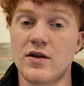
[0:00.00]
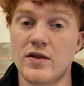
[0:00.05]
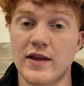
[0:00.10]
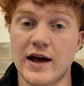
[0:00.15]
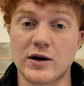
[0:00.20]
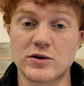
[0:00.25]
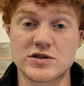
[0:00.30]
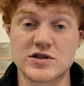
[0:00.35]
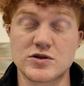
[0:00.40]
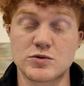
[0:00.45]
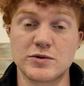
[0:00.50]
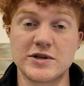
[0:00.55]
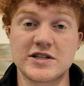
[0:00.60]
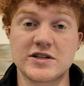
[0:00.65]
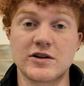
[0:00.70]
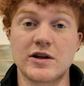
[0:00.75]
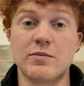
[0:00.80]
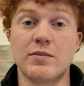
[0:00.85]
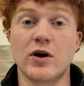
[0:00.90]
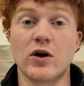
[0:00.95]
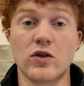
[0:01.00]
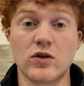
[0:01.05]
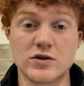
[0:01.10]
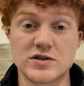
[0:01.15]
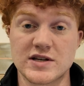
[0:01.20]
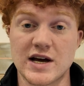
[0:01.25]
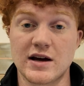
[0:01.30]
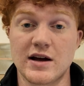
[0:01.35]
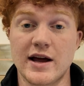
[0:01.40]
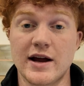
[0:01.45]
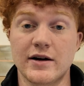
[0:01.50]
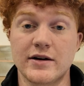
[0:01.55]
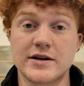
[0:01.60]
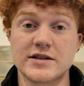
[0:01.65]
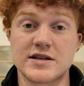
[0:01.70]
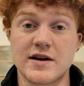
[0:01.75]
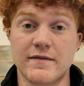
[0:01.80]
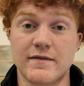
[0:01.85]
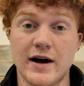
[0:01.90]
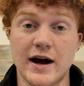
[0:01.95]
The houses recently built, those
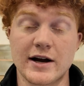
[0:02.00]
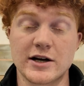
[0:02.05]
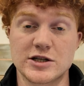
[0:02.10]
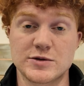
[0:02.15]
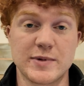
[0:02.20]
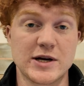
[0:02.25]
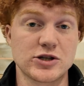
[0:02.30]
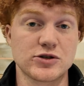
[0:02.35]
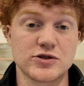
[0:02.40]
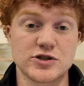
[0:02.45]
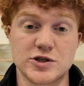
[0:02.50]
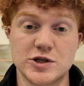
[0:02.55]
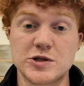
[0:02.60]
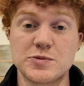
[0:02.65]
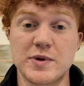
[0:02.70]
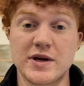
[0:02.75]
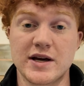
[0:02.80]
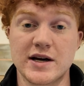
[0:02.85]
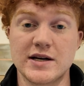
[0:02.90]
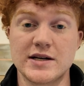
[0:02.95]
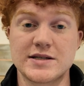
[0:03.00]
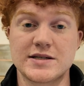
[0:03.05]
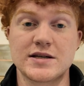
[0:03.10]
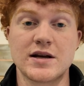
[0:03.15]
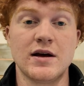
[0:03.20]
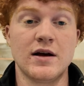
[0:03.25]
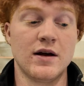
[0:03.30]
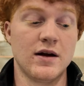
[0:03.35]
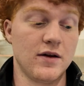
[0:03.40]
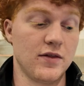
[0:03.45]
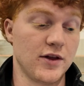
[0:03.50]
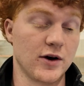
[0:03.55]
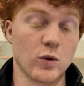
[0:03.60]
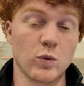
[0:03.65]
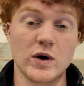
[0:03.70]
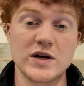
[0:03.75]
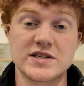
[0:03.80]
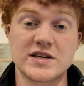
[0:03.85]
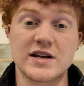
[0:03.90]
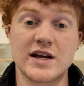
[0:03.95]
areas have higher specials just because there
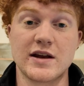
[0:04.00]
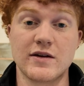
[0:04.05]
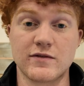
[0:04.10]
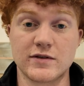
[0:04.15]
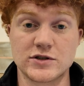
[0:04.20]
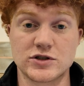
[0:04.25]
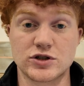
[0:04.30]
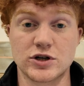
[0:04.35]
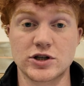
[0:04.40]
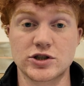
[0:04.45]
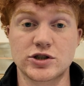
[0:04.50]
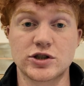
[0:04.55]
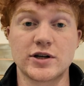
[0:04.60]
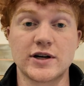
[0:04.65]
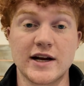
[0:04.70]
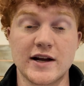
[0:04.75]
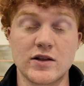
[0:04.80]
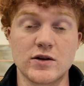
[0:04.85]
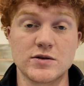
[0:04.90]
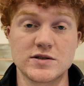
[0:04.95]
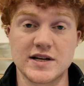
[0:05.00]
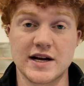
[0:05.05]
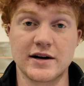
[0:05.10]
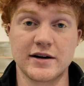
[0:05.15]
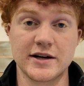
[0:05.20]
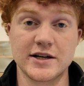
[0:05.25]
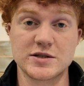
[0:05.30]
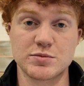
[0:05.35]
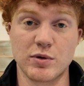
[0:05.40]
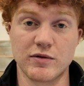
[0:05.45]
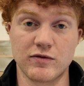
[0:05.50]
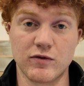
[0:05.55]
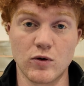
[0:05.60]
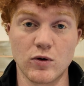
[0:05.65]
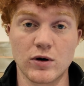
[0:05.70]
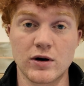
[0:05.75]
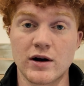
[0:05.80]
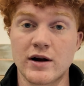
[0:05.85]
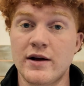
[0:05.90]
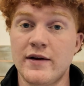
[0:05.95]
wasn't infrastructure in those areas
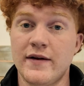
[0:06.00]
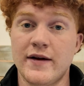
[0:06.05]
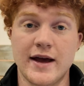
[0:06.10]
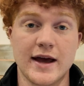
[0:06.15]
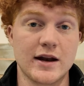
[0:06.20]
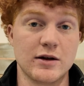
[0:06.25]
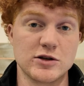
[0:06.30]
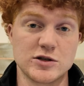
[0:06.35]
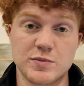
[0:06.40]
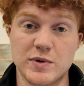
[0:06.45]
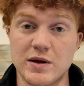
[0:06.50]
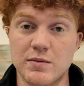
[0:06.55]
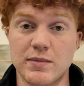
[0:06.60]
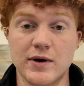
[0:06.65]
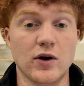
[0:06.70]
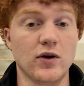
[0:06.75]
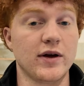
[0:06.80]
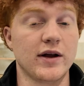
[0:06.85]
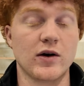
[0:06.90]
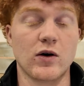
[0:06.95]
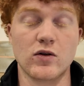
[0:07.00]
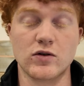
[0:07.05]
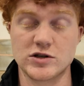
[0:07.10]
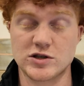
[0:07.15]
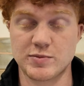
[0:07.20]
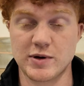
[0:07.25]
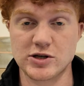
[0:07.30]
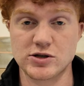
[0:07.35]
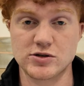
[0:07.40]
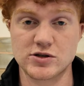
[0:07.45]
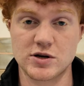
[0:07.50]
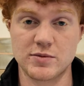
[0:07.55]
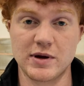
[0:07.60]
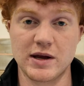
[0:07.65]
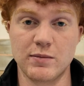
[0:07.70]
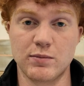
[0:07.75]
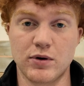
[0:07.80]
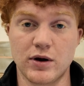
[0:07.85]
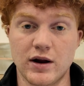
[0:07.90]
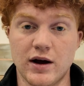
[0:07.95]
before and it was being built and all those specials are
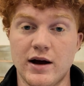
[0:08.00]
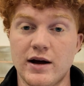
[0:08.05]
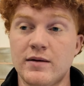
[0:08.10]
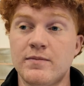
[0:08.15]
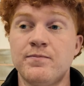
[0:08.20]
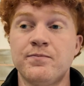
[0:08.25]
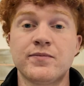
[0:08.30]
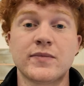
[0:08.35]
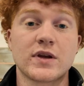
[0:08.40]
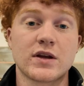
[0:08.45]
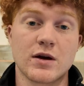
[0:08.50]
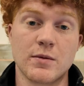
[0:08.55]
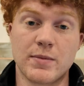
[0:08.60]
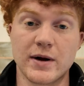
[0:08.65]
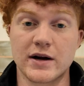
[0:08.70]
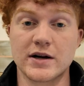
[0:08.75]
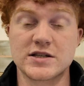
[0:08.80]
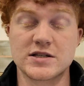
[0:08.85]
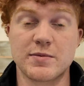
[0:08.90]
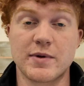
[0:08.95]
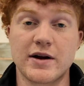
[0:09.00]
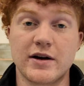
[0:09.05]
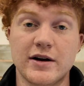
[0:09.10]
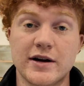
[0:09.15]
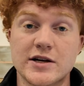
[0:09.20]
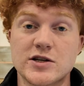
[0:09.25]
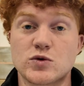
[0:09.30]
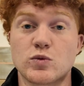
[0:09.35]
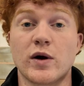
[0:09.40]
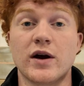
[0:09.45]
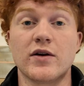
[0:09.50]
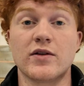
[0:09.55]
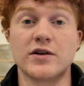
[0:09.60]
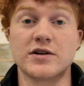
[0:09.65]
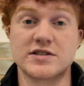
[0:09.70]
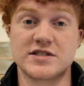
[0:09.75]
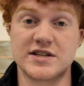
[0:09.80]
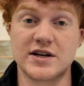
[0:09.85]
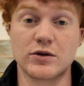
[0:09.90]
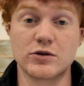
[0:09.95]
being put on, compared to some areas where
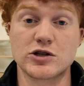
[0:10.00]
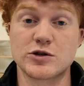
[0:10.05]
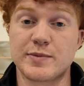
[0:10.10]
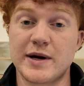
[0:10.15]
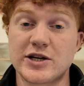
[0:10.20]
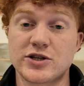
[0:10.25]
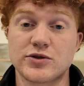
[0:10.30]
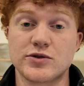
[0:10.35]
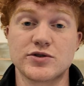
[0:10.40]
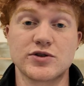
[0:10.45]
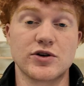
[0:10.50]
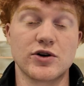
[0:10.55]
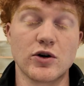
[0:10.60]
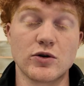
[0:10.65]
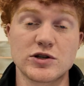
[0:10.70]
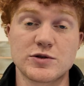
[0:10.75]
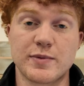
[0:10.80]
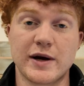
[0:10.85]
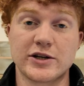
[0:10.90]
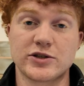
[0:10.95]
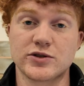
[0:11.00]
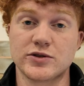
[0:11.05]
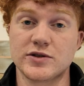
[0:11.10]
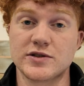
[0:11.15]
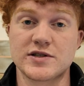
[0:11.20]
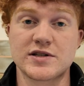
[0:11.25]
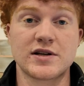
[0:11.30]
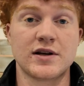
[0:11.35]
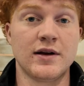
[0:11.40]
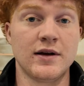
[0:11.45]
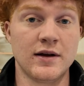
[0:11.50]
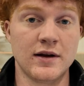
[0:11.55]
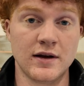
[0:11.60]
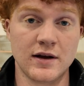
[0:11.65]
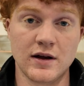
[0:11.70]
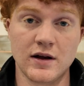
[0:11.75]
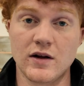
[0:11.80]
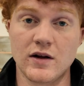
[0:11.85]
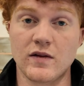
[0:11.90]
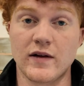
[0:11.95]
there's zero specials or no specials,
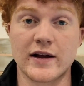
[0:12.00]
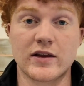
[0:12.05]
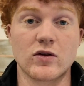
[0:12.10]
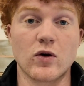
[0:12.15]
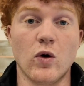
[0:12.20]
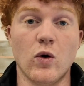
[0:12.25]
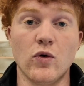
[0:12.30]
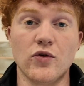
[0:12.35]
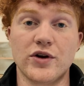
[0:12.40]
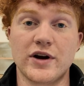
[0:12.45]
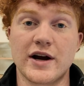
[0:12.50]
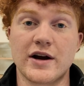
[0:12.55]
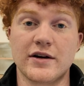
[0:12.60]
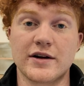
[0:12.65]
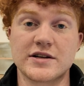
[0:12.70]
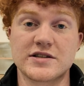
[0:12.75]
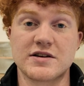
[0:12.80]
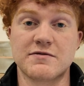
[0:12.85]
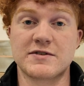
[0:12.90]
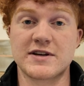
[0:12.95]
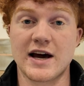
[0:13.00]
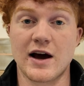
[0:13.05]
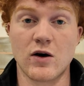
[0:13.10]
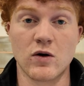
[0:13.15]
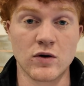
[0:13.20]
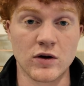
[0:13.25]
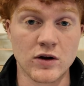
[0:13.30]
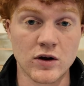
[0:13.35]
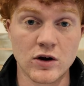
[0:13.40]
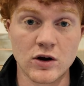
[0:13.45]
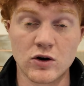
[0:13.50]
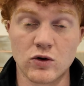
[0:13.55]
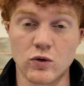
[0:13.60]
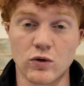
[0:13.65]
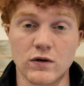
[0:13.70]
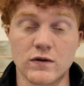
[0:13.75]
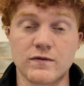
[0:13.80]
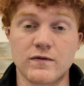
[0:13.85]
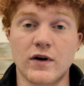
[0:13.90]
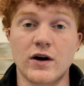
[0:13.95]
like the older areas of town,
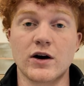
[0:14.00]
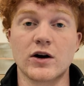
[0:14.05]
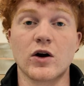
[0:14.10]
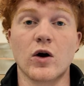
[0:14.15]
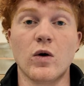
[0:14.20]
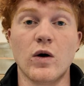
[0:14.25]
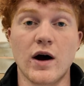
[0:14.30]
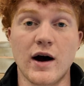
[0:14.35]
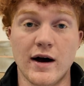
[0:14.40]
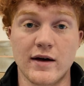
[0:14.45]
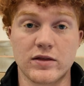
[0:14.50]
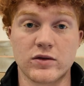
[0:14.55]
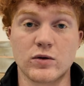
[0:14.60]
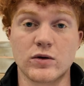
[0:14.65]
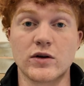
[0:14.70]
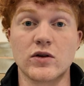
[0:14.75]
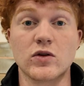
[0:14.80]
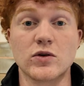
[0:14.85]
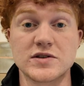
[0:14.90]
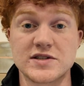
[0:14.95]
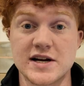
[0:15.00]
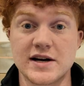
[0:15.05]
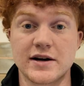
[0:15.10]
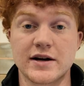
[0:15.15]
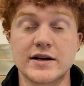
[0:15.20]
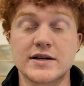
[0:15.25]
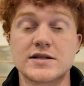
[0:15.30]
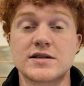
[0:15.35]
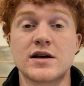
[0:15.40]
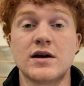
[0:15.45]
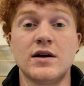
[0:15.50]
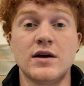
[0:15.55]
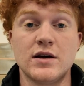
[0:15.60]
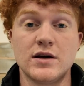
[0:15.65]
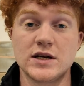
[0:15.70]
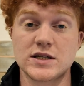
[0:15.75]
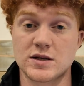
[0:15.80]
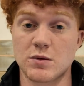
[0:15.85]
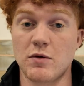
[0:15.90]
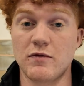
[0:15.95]
North Fargo, Hawthorne, those areas.
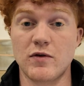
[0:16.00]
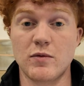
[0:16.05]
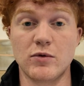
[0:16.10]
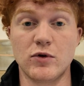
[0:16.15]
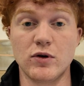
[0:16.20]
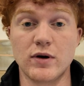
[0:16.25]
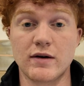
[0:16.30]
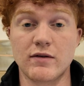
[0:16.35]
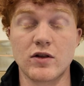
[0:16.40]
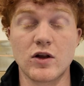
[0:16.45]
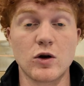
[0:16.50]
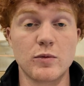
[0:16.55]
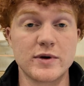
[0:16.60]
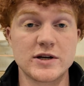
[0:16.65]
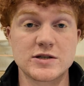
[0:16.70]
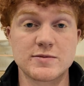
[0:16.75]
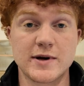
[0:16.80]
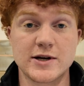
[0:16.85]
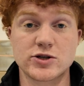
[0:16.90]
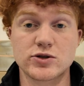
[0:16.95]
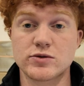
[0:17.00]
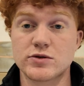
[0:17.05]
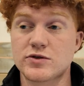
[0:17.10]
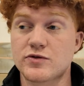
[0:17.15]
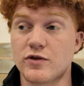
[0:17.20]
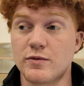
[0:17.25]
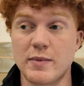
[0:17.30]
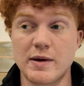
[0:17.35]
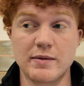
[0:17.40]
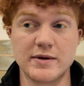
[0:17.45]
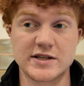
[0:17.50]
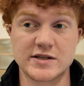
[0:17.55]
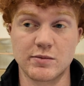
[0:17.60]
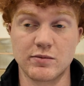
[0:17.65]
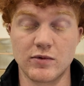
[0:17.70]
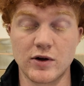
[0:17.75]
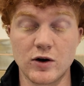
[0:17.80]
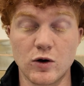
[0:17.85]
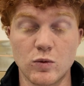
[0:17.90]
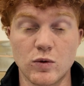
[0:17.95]
Some of them do have a little bit of specials for maybe
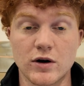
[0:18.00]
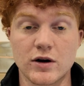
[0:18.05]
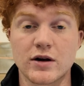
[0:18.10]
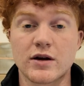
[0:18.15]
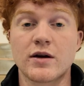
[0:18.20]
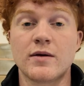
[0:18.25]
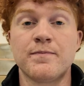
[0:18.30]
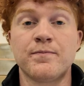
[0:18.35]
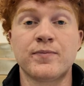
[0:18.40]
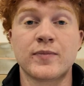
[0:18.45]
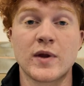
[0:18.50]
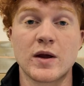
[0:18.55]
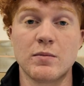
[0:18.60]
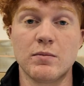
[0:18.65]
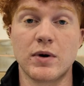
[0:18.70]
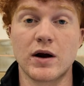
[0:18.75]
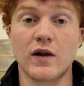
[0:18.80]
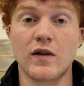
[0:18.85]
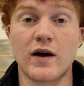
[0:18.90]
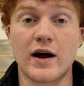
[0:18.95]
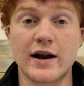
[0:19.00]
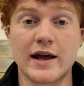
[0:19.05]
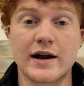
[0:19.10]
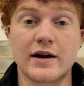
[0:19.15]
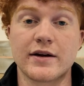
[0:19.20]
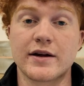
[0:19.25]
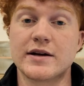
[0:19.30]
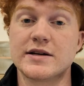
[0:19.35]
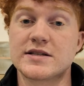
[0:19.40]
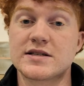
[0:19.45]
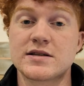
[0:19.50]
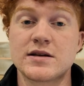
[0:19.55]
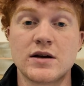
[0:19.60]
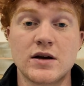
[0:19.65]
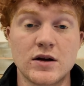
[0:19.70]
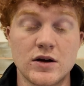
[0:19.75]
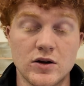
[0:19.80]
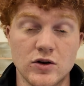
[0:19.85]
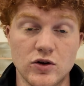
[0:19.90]
some little work, but a lot of areas